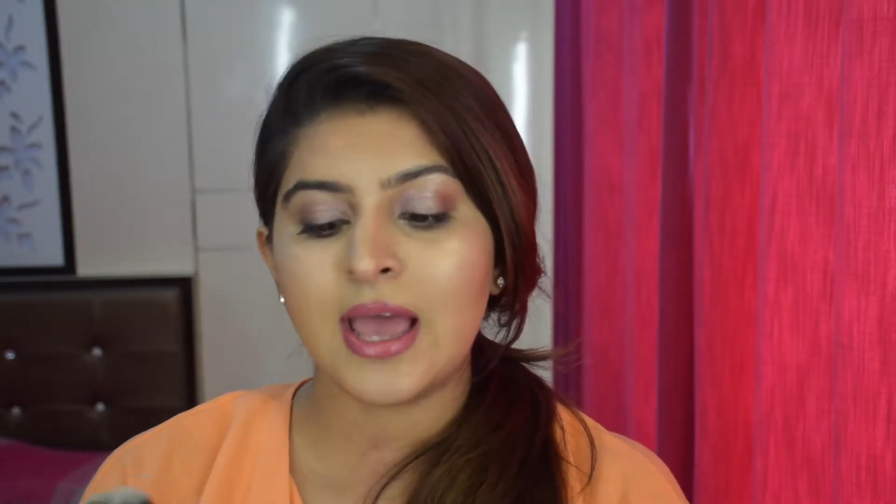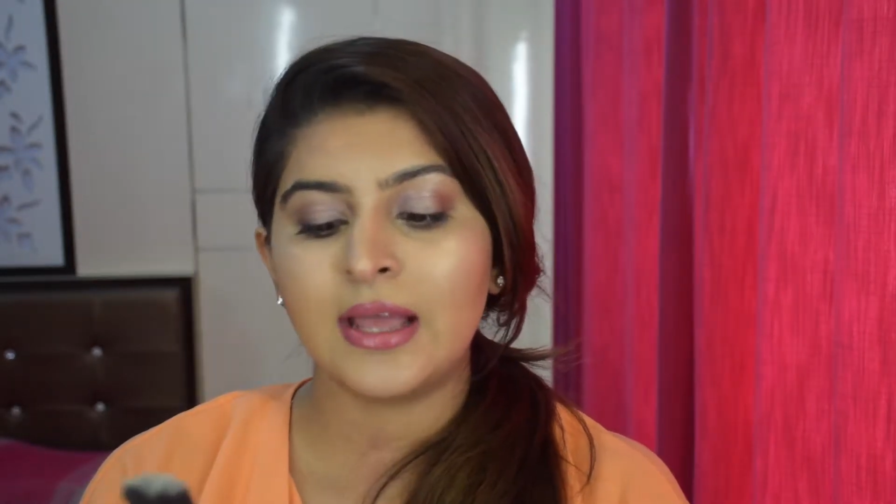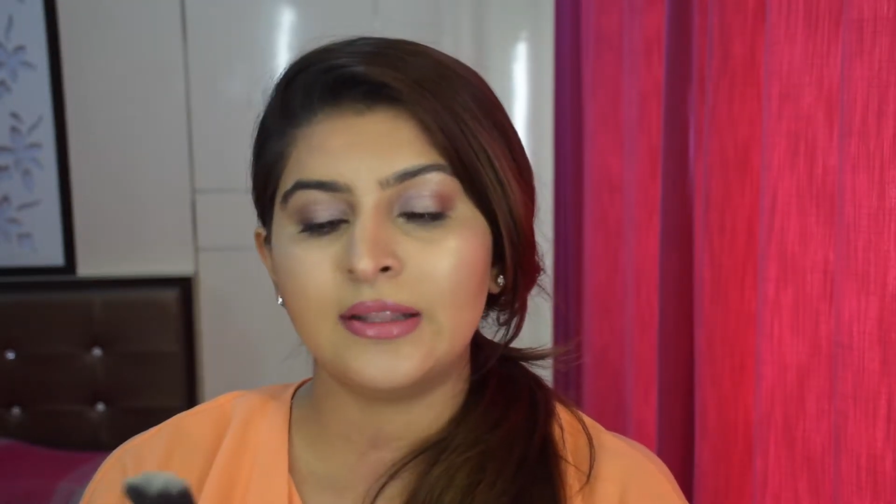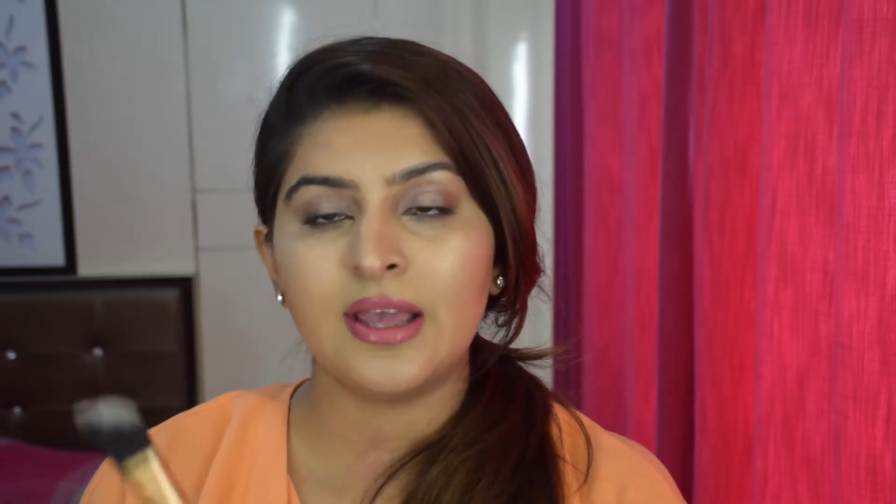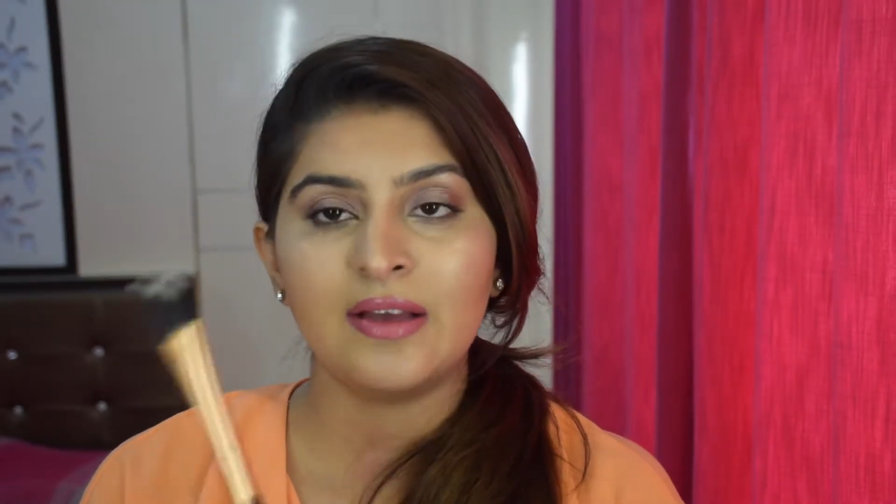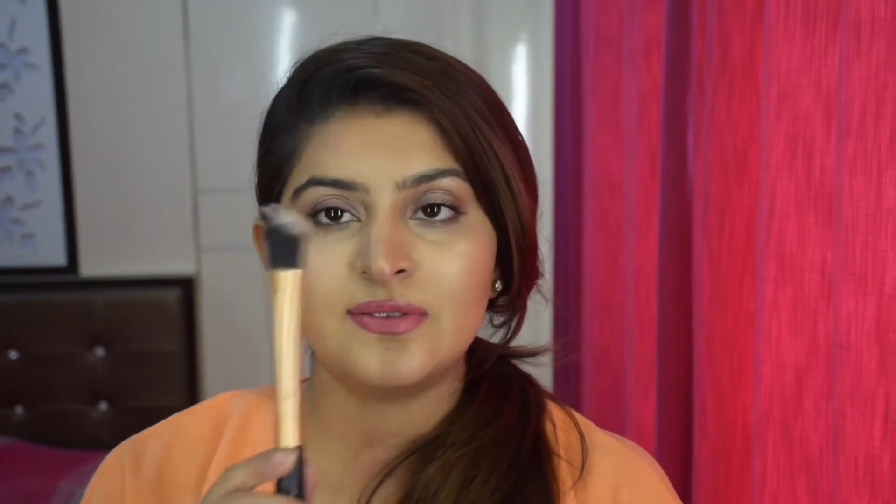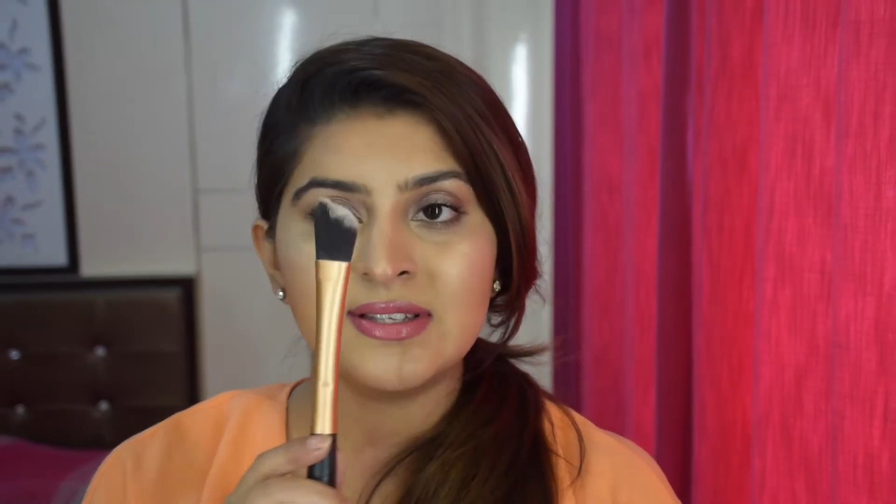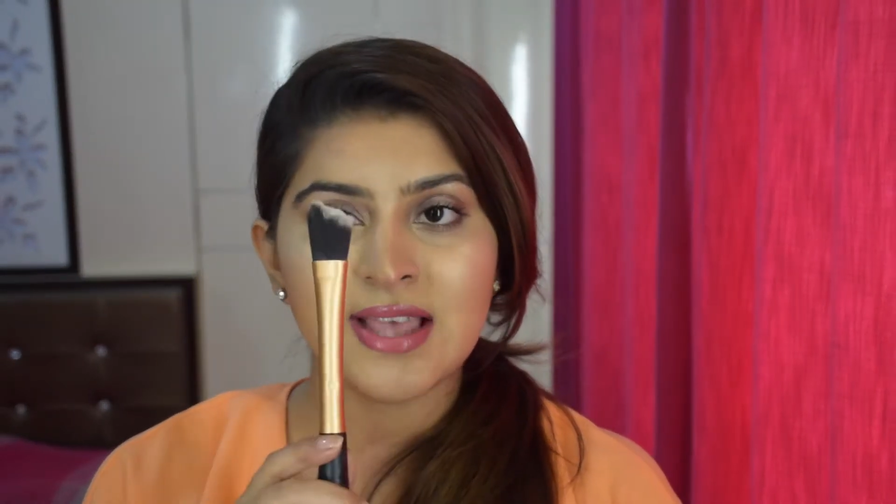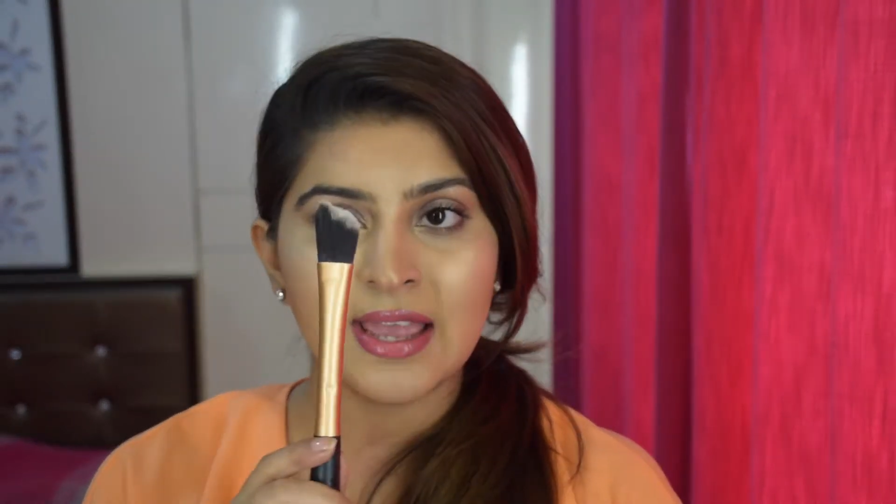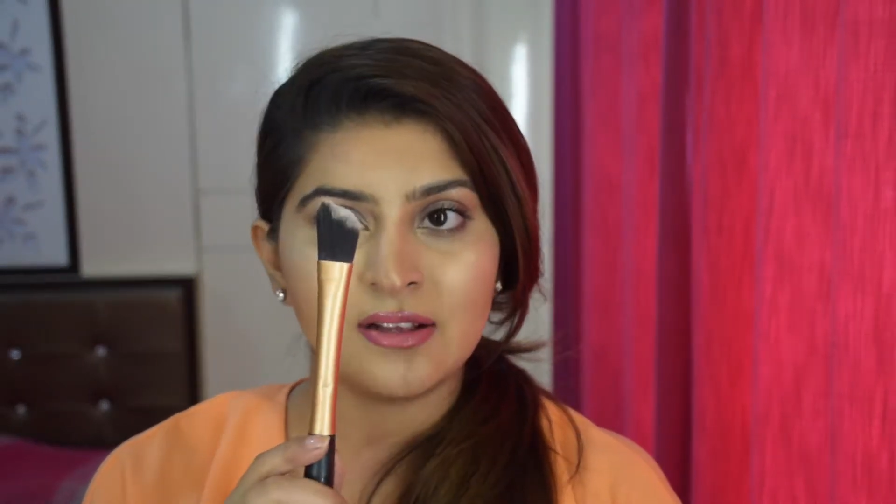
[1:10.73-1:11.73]
and they have
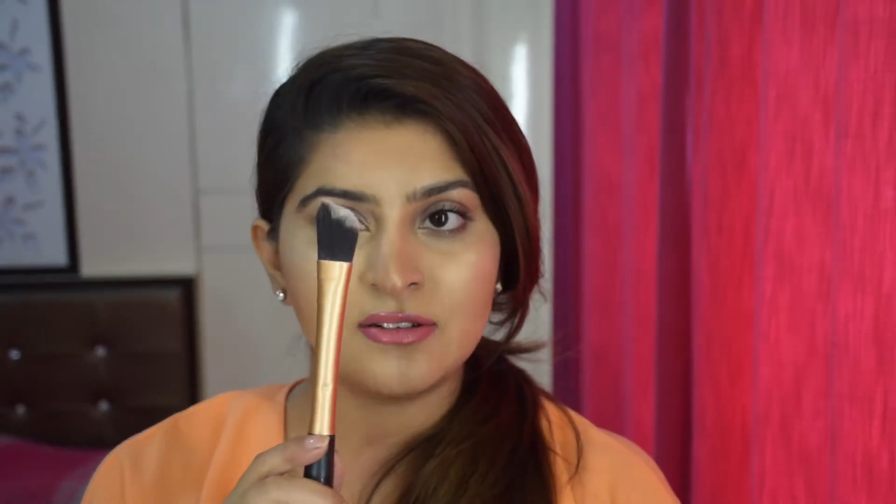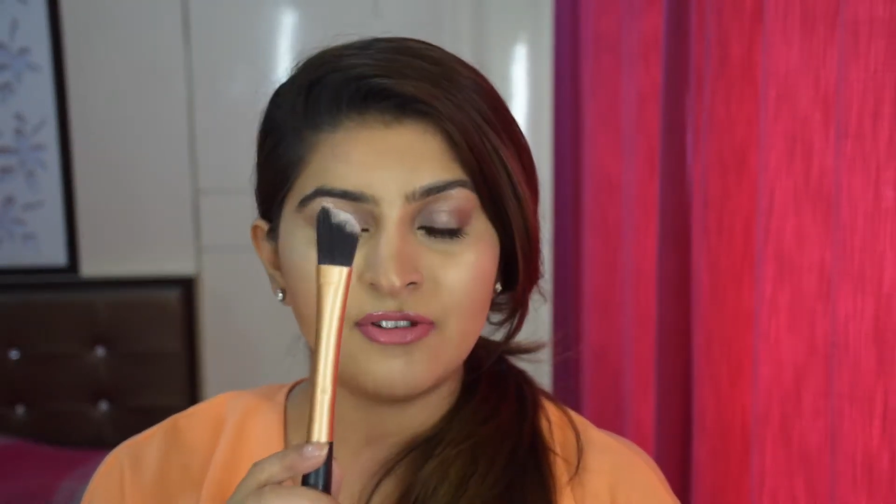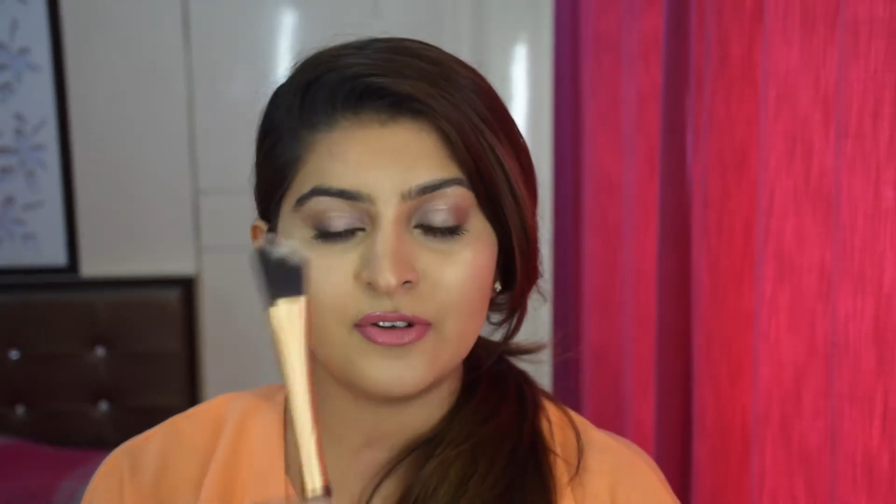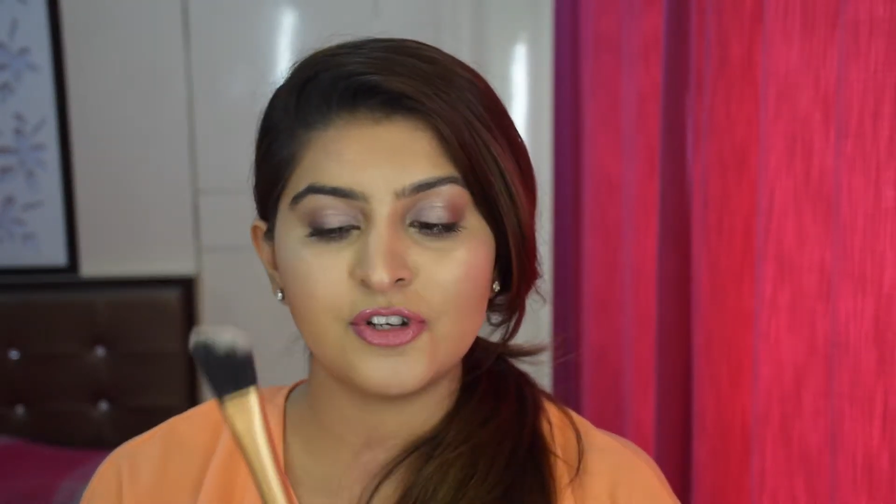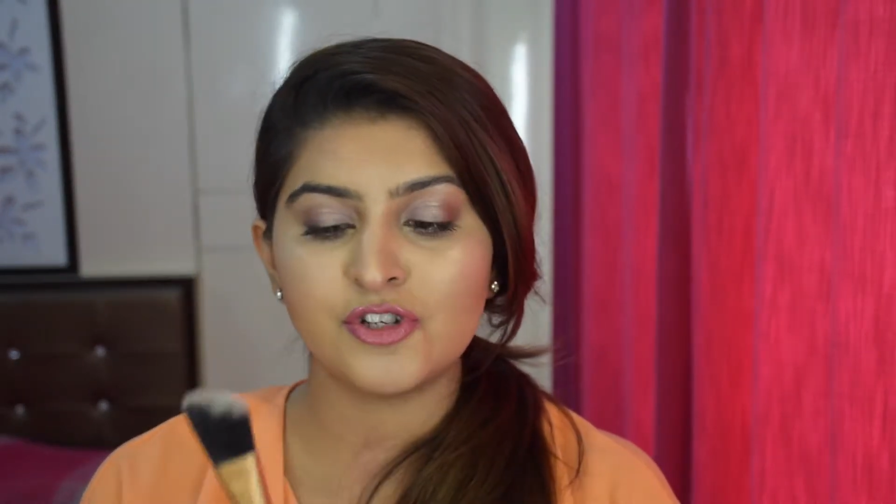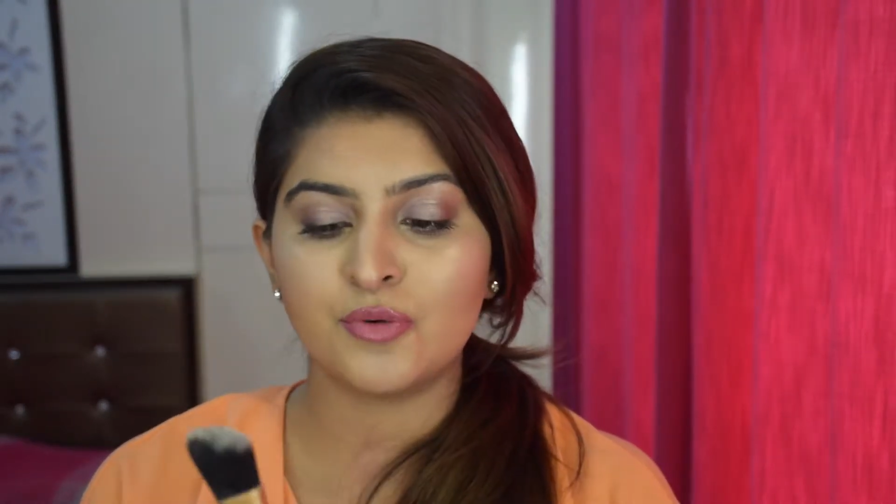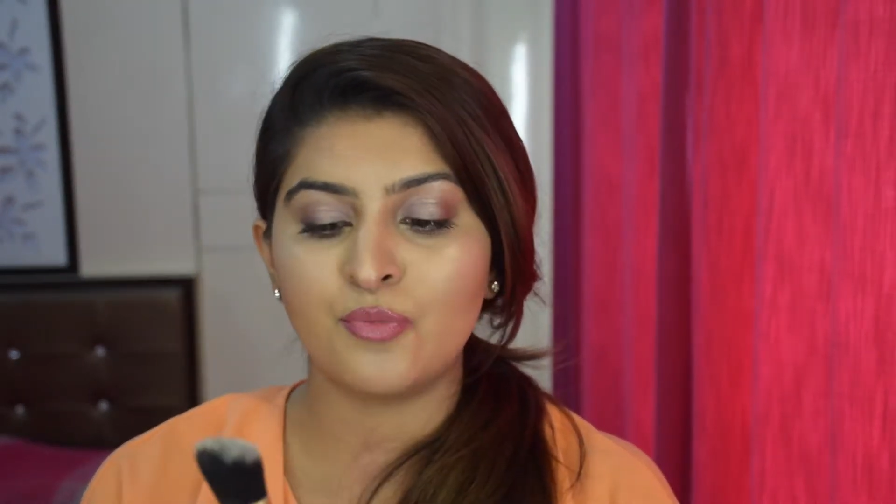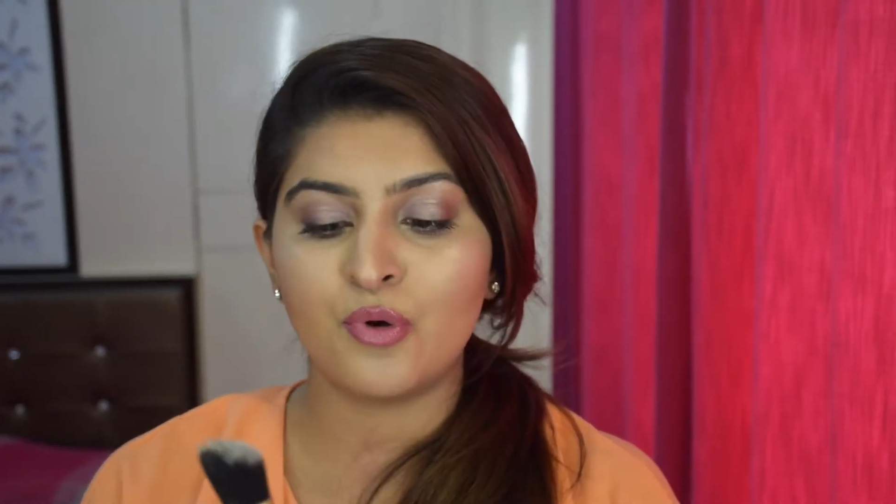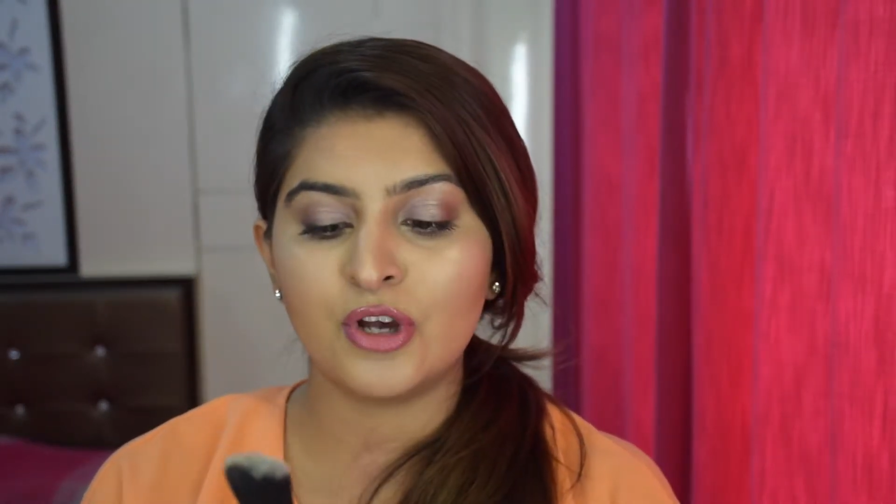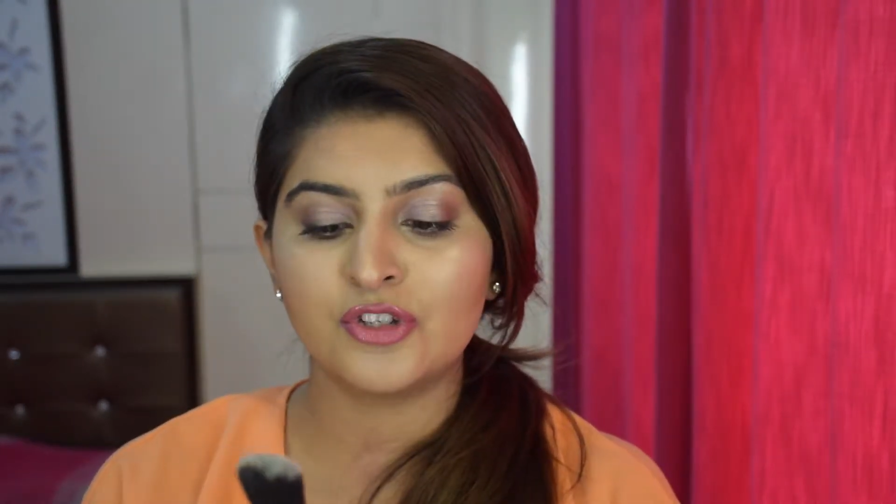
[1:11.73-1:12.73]
this angled foundation
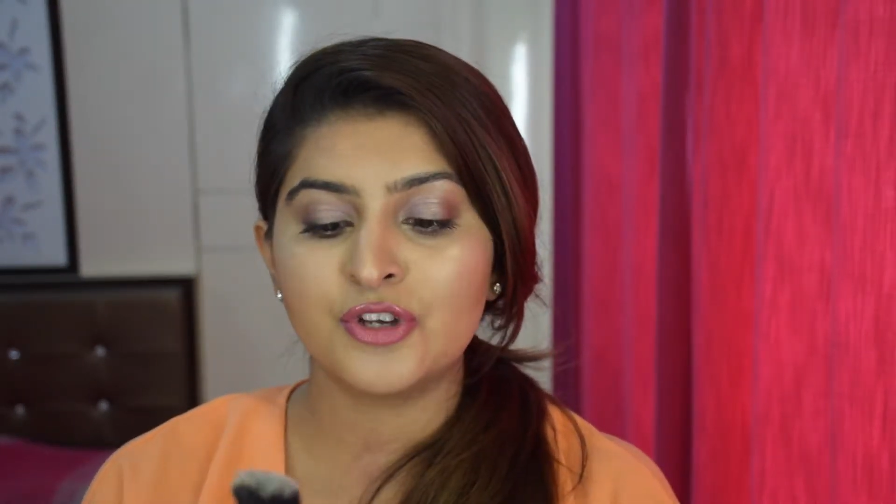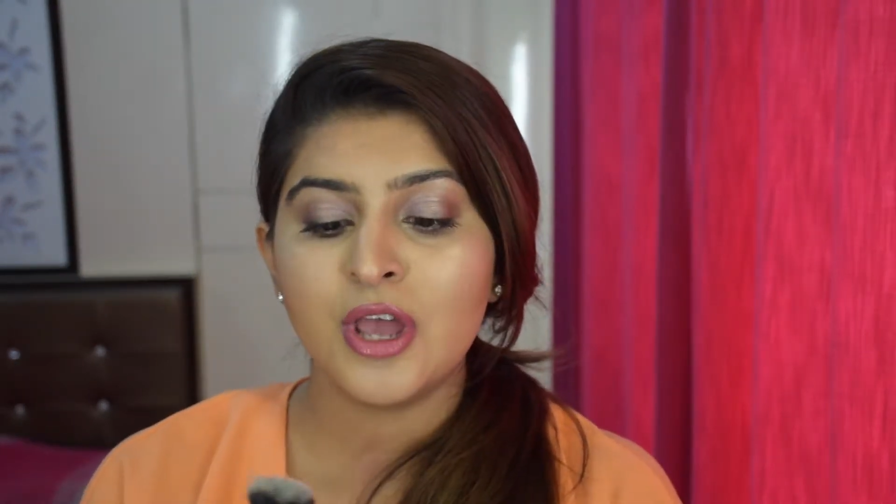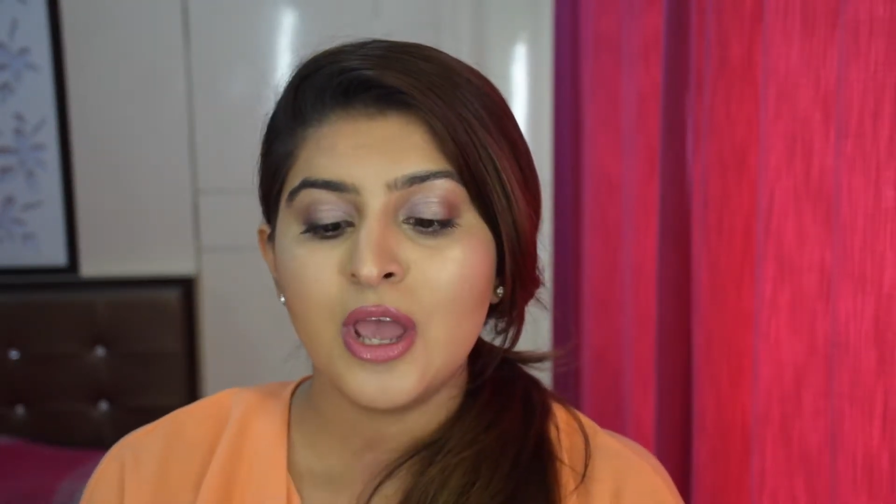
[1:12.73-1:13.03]
brush